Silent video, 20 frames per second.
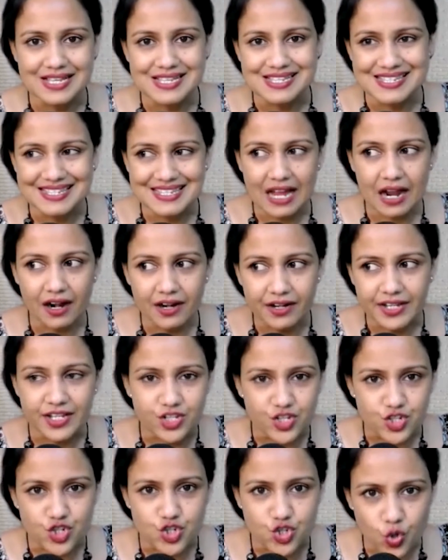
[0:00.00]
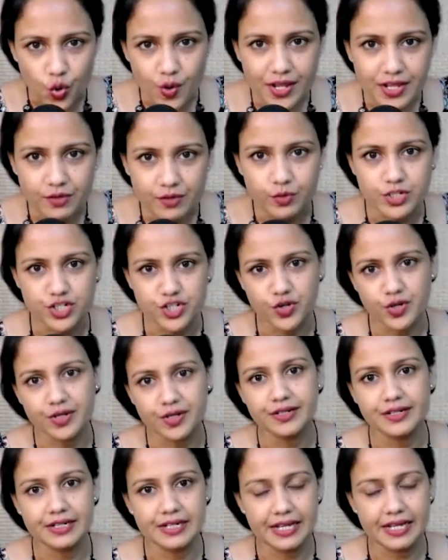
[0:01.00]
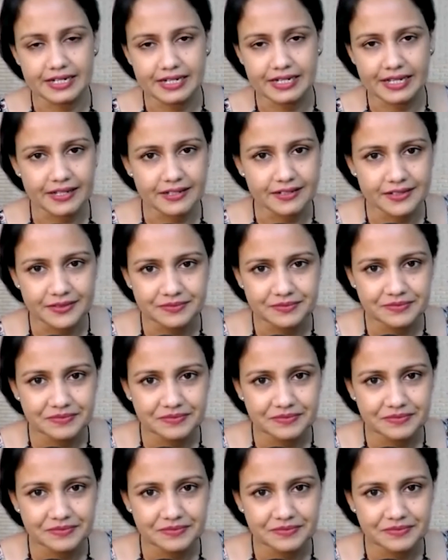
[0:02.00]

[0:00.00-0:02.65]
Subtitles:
Start enjoying what you're creating